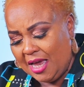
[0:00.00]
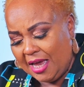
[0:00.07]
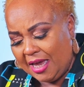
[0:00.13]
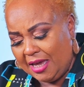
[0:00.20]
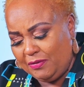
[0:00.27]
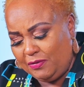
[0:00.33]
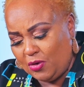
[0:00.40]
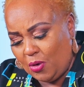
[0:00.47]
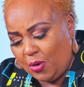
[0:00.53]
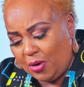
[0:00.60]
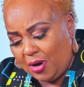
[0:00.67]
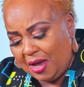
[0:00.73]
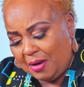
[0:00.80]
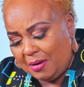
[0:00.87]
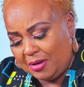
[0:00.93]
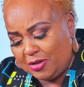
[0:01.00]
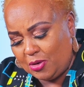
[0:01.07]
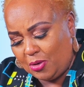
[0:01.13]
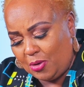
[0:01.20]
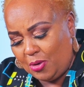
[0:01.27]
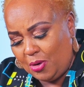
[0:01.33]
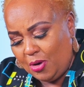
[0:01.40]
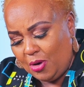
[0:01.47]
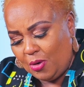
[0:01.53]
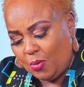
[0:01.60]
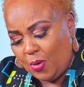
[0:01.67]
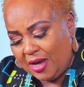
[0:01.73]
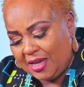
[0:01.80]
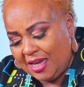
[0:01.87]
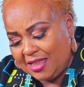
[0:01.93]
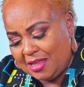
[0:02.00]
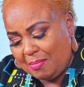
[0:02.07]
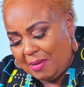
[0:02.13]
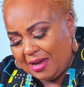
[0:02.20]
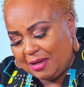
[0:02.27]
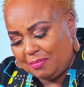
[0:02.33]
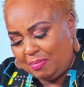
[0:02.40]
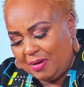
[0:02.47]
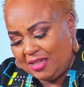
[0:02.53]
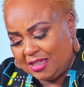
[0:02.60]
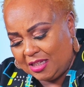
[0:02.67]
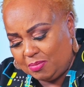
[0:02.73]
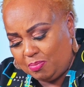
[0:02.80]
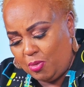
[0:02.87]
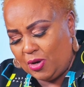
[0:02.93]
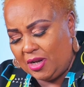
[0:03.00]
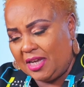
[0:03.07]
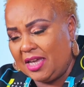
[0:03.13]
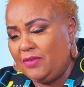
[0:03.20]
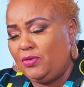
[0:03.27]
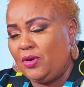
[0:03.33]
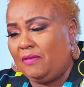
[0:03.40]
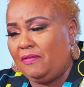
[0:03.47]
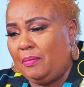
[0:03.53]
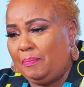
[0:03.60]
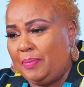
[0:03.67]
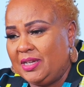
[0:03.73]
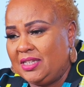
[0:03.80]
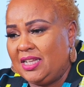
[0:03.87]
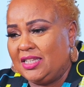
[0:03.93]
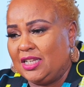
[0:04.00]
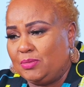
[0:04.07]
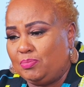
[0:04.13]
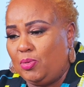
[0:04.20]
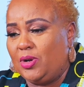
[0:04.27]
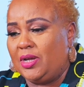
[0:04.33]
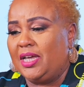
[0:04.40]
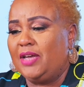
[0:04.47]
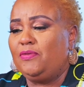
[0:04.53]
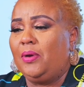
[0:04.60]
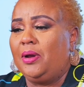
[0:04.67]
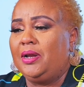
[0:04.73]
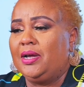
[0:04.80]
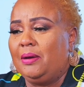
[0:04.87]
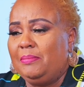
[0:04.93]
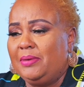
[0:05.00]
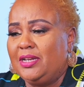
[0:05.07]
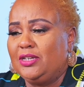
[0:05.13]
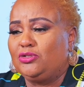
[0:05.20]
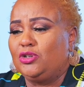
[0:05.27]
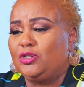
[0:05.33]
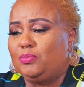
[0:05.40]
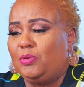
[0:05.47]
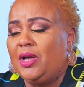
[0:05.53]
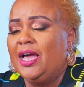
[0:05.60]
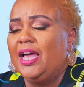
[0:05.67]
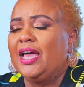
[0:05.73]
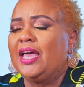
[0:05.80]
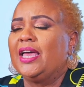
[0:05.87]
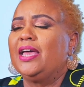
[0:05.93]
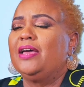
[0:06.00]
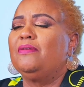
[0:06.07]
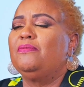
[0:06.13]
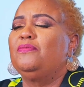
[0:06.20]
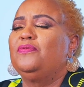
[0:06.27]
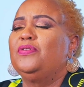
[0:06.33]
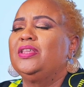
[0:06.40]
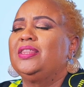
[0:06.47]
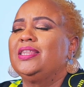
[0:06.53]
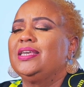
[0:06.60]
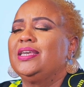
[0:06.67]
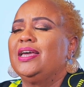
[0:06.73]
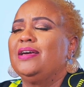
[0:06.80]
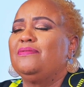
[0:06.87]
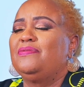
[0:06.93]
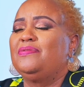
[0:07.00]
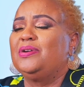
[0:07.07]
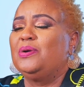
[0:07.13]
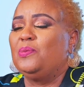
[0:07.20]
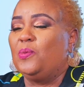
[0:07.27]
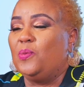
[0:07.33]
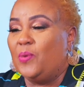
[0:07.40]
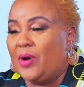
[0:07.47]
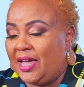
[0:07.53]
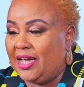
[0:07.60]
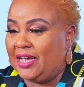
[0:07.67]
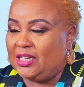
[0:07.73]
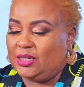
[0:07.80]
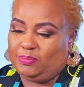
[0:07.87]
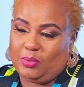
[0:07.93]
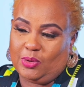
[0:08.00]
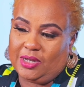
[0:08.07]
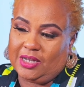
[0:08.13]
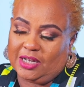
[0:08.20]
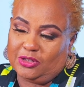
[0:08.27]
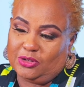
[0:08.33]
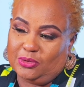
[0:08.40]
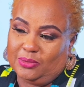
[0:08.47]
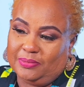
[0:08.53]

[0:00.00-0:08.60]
If you're working in the marketplace, it's pulling. If you have a business, it's pulling. If you're running a ministry, it's pulling. Everything, everywhere is pulling at you.